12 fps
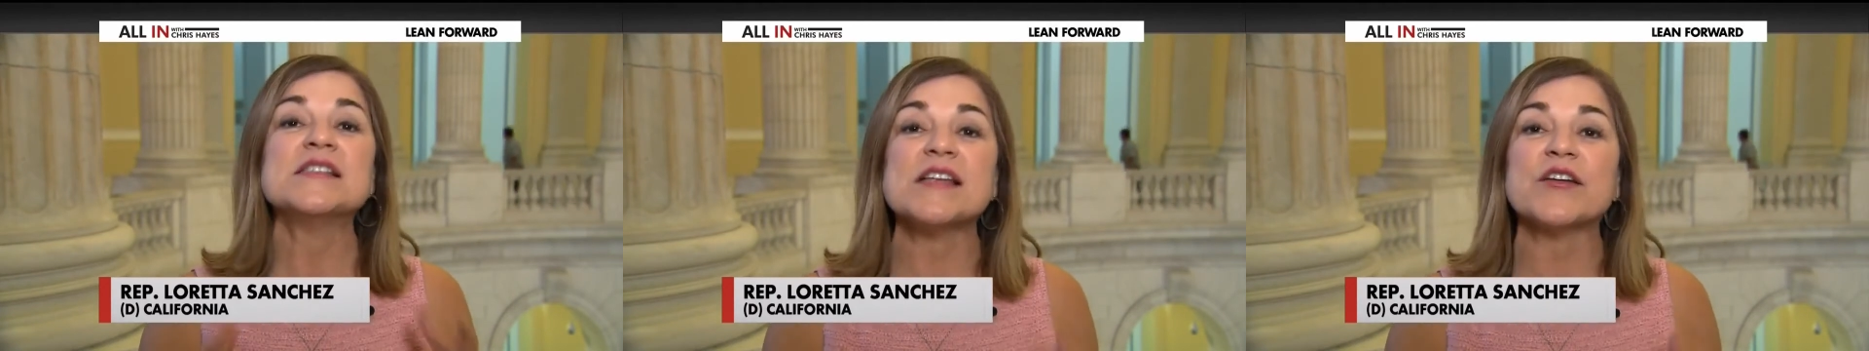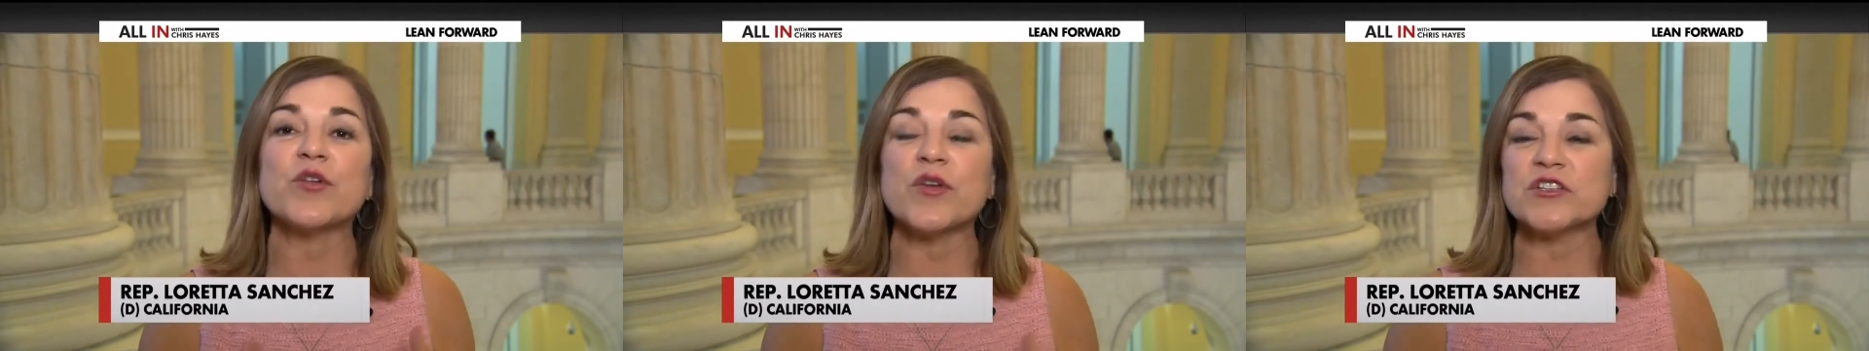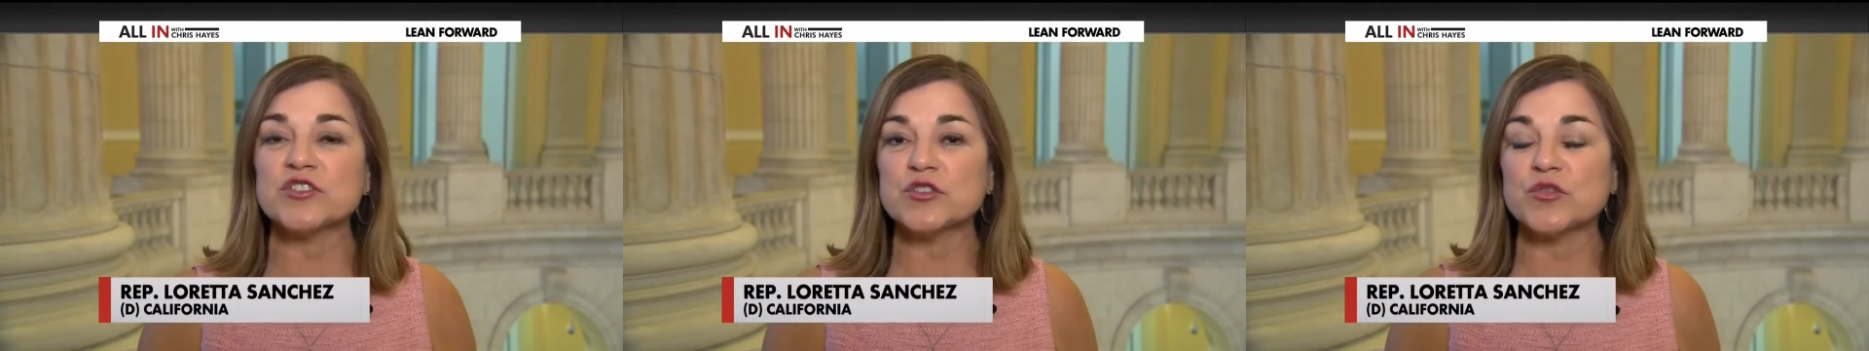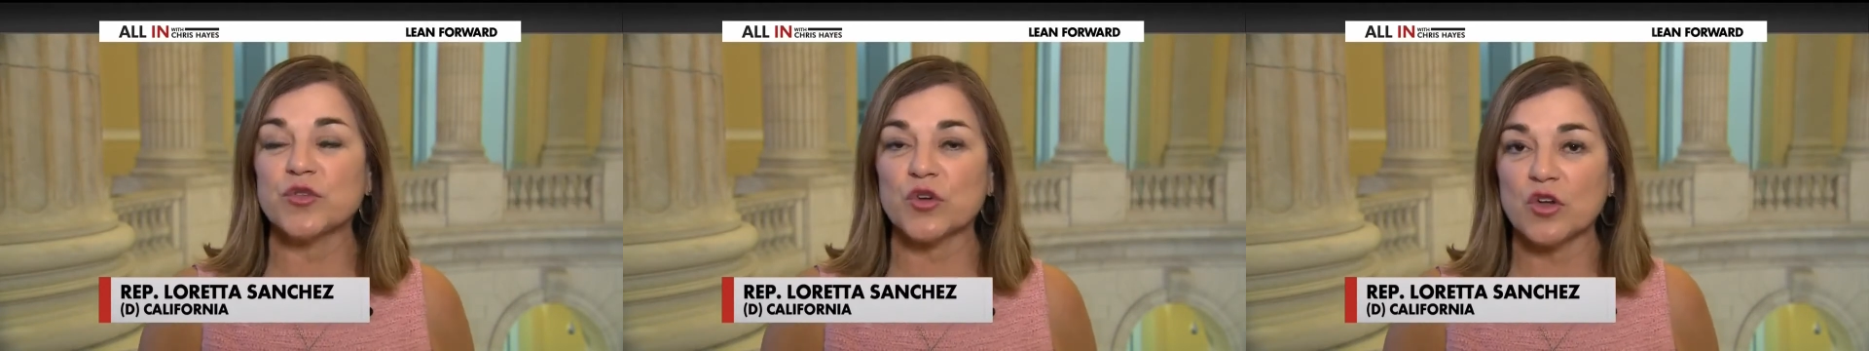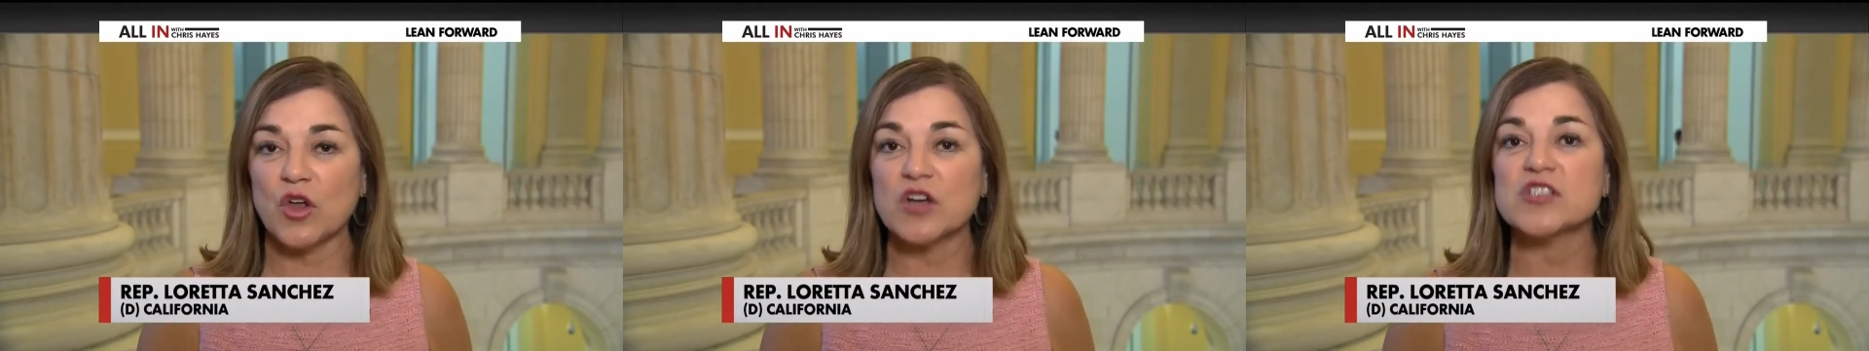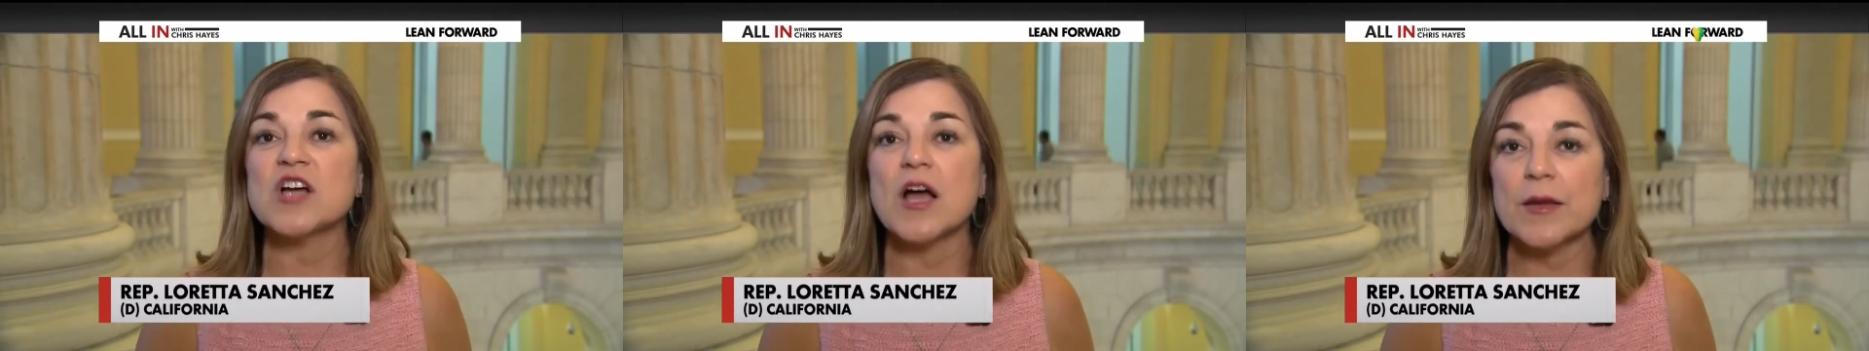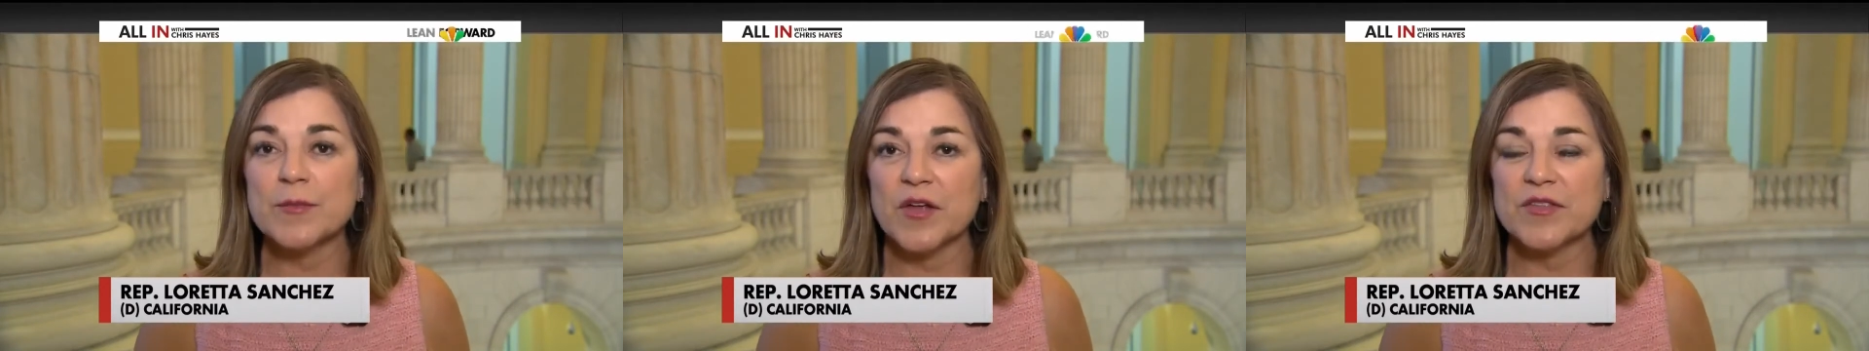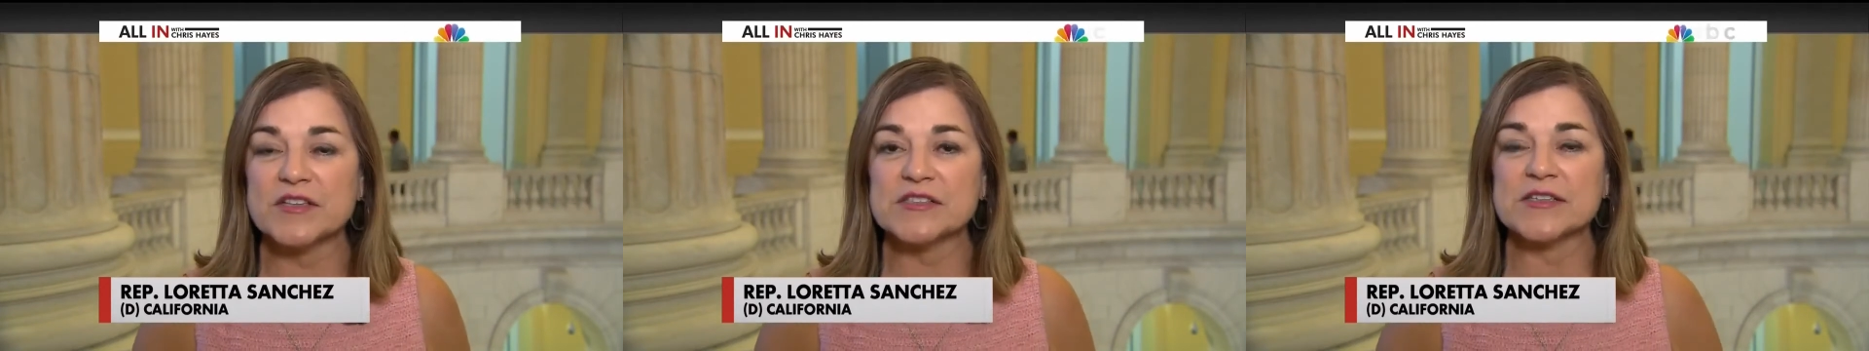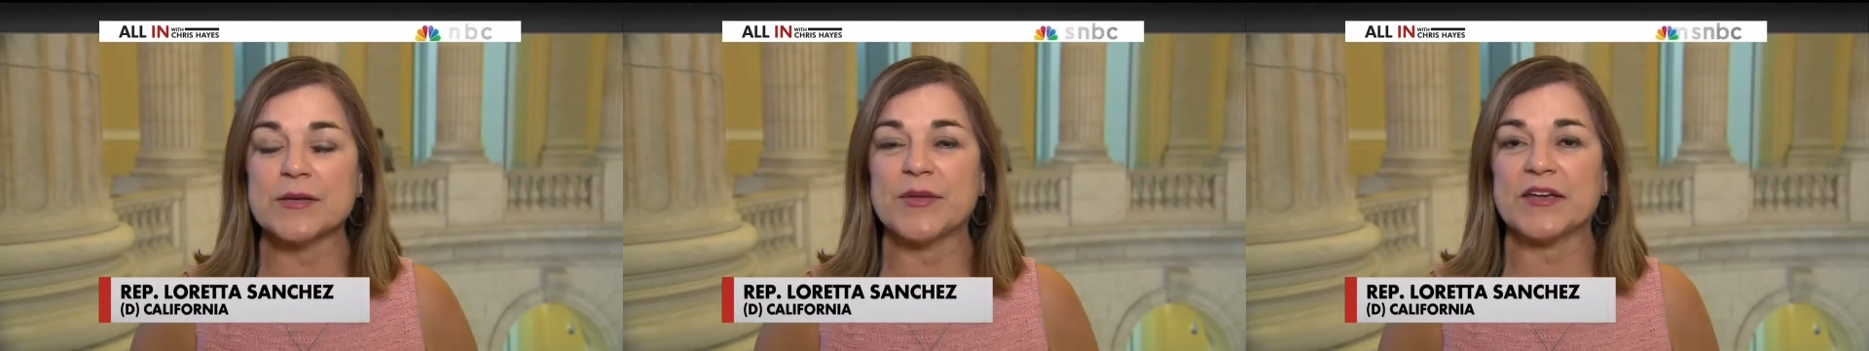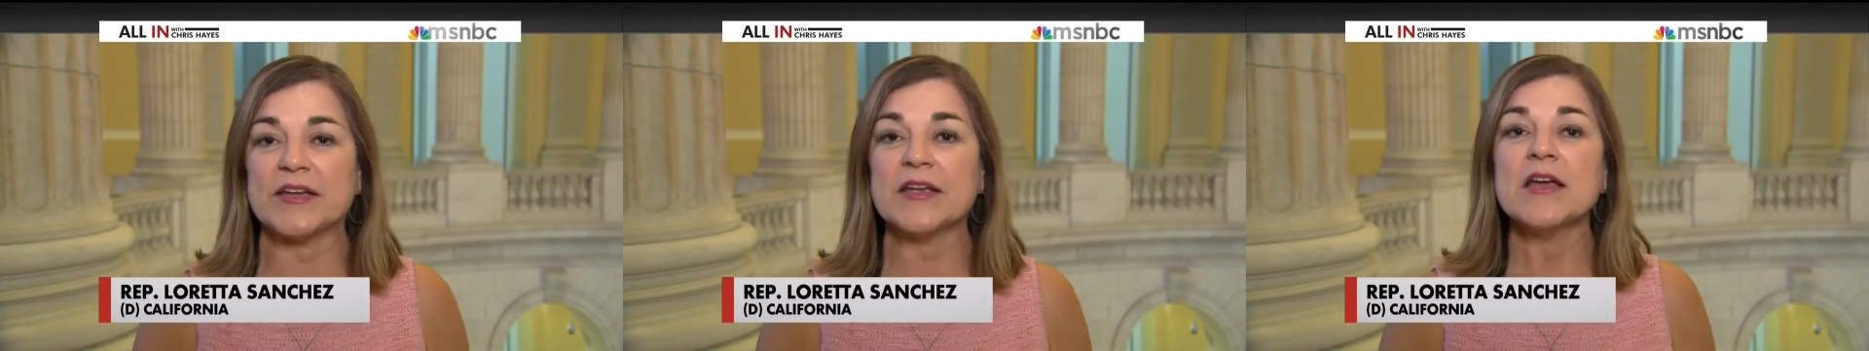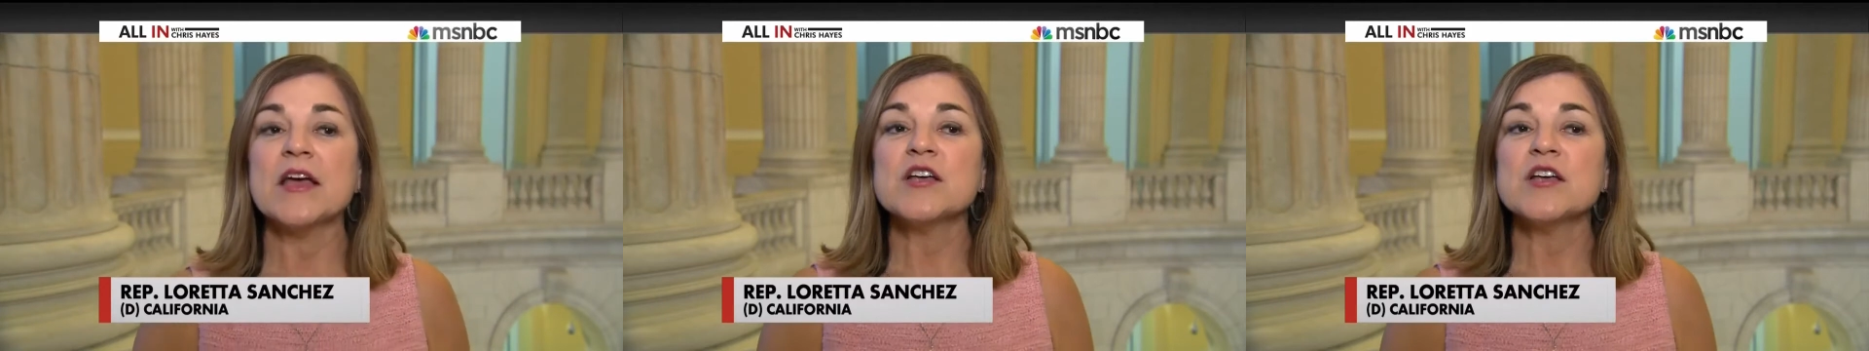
center issues for a long time on this committee.